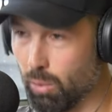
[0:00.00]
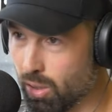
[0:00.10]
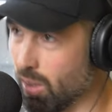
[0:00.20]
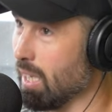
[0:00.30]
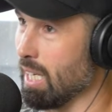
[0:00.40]
I will
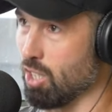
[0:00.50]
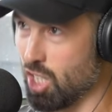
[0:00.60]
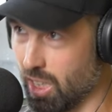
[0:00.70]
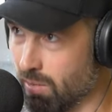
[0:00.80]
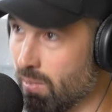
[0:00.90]
not eat
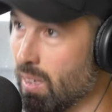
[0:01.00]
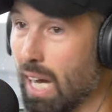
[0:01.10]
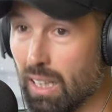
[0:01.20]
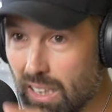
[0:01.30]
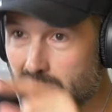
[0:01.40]
chicken
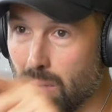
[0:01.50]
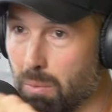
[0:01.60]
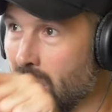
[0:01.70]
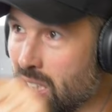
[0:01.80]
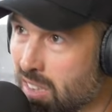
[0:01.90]
unless
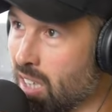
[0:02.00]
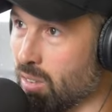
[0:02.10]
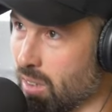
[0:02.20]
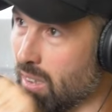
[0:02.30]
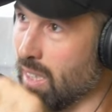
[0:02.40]
someone has
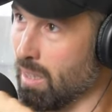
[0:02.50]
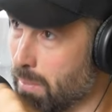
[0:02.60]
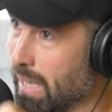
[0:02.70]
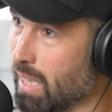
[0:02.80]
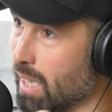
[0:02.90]
killed it in the
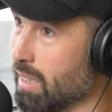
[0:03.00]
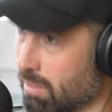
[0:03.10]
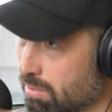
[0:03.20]
backyard.